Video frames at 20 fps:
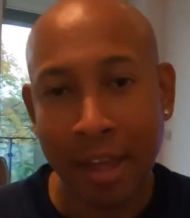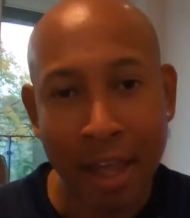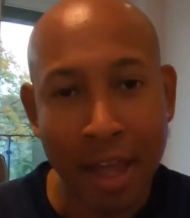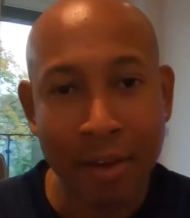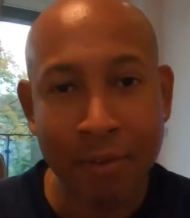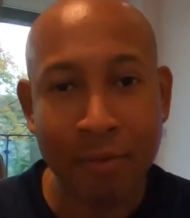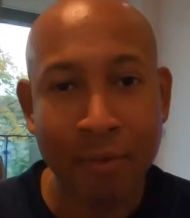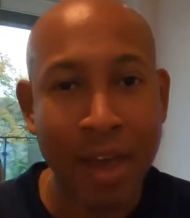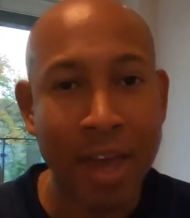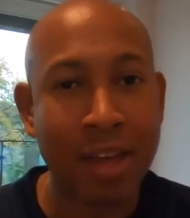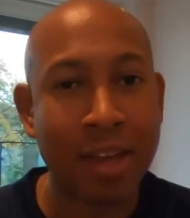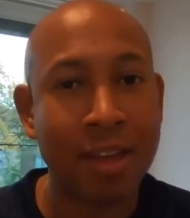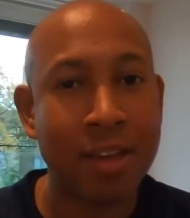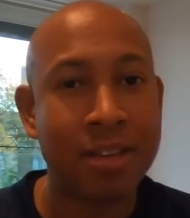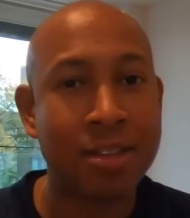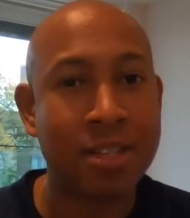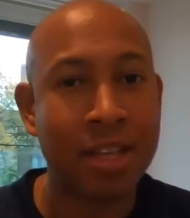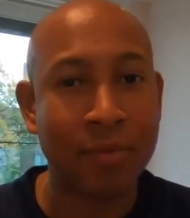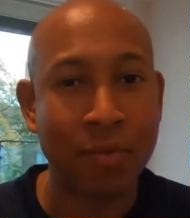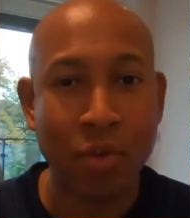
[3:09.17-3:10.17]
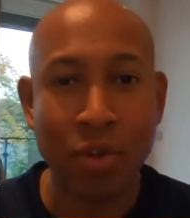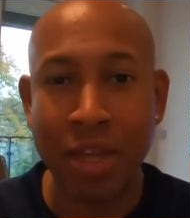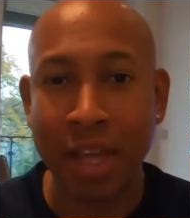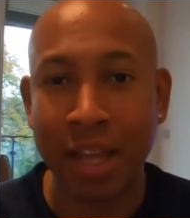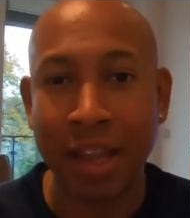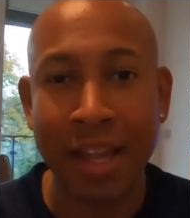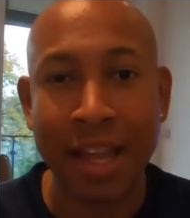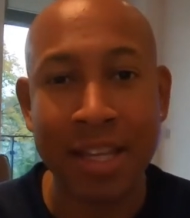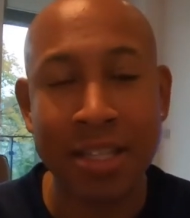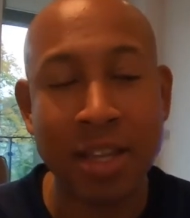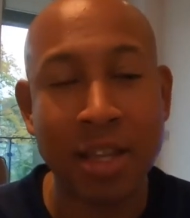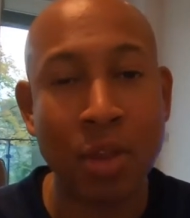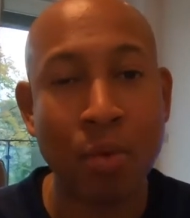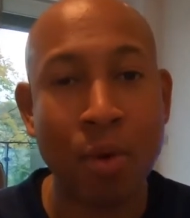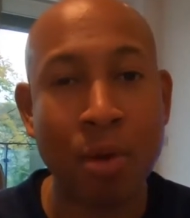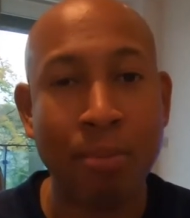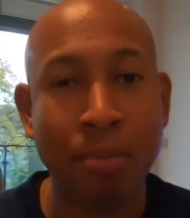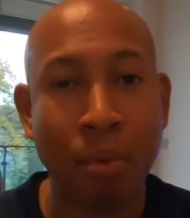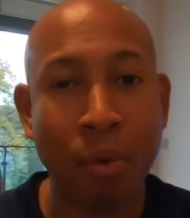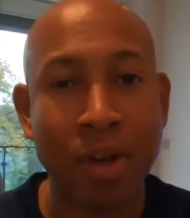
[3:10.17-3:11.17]
In Vegas, if you get less than
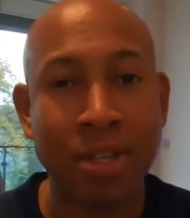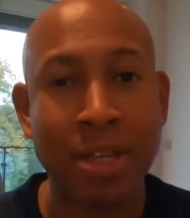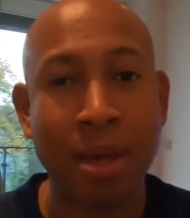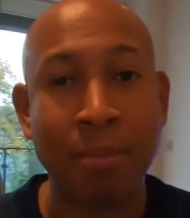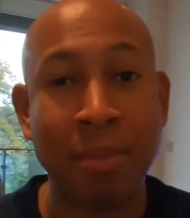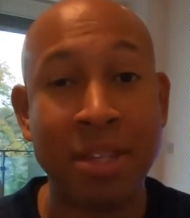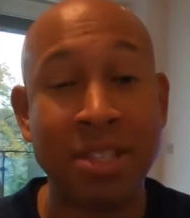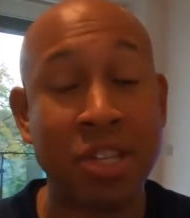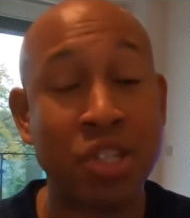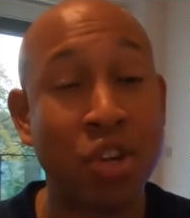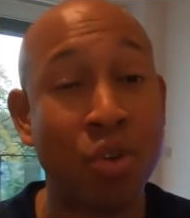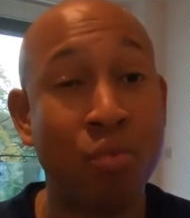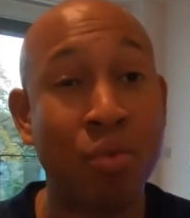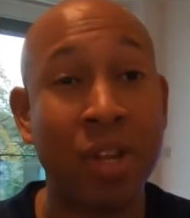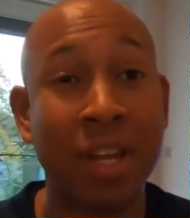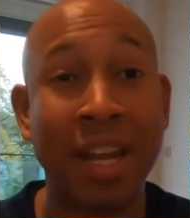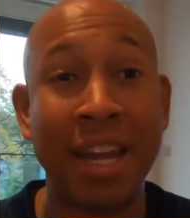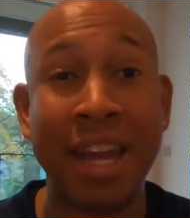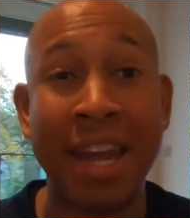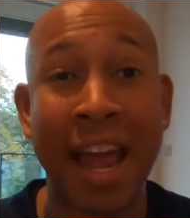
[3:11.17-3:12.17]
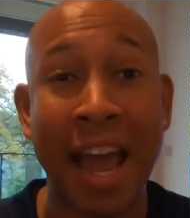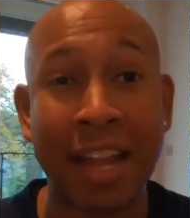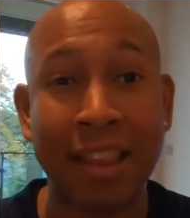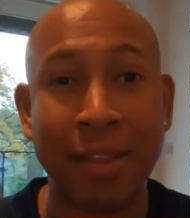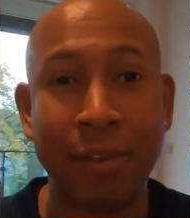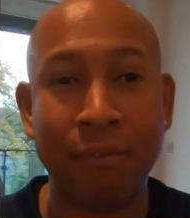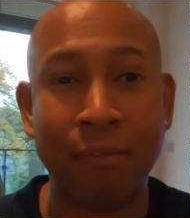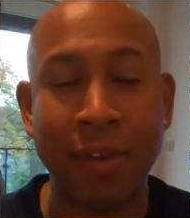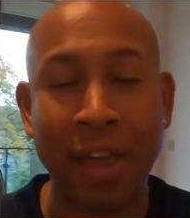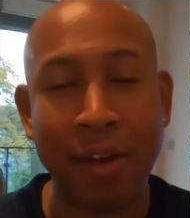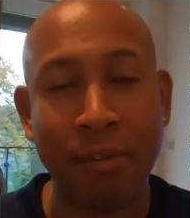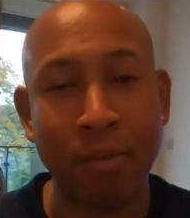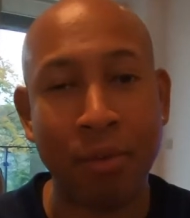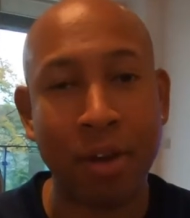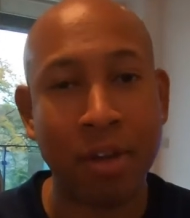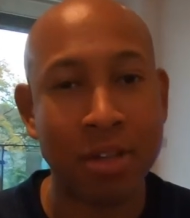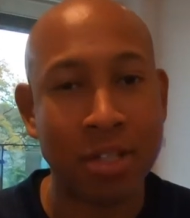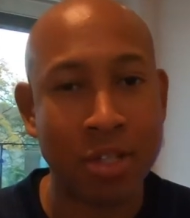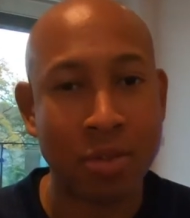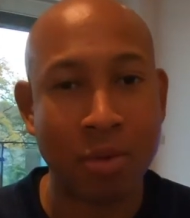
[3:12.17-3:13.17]
3 points, that means that you're really not the
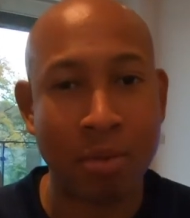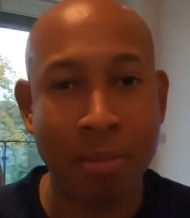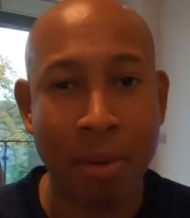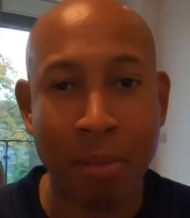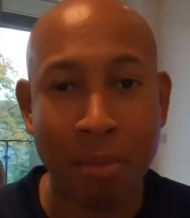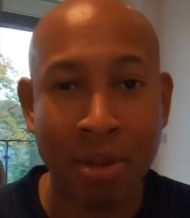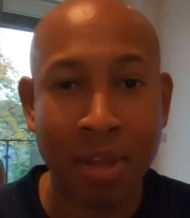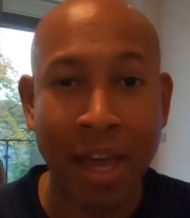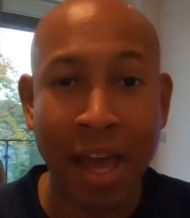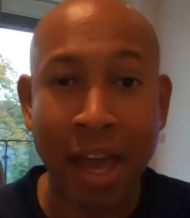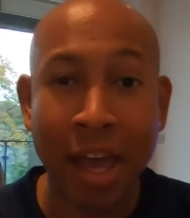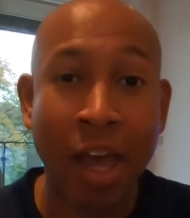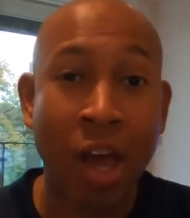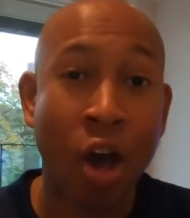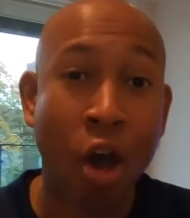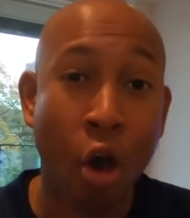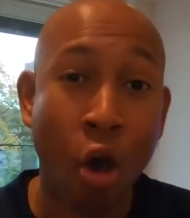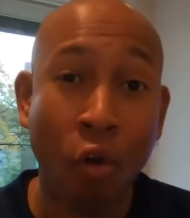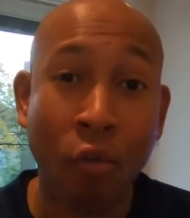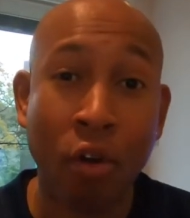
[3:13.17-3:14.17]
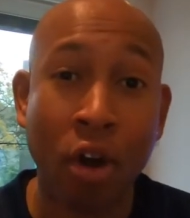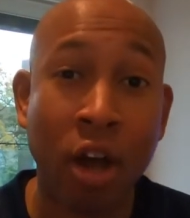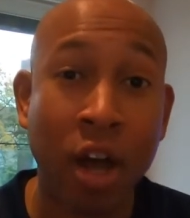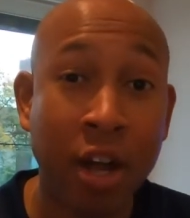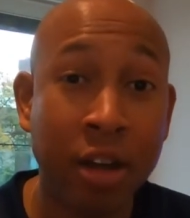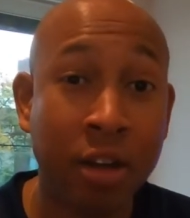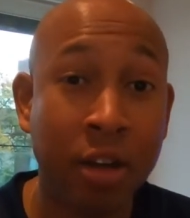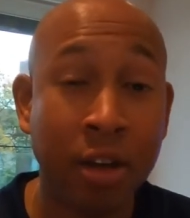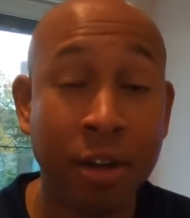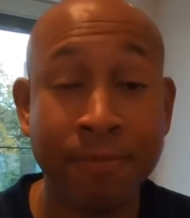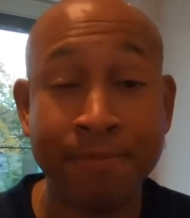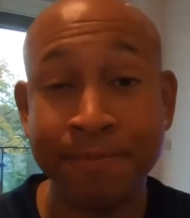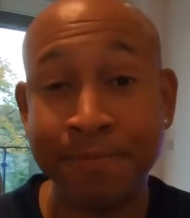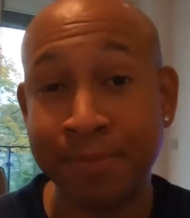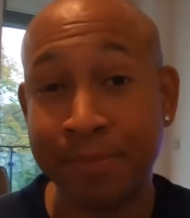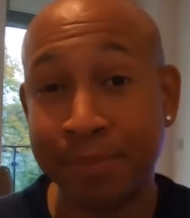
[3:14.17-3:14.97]
favorite. Just remember that. Over-under